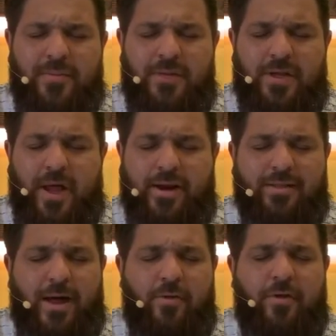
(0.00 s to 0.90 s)
to not
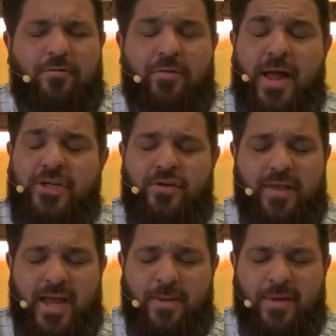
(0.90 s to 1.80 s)
allow their flesh or
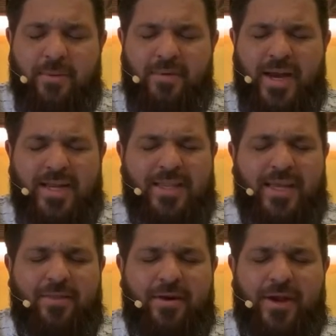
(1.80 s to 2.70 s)
the enemy to put anything
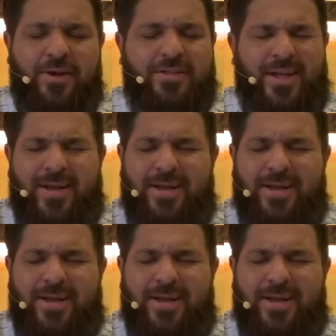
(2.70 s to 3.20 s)
in their ears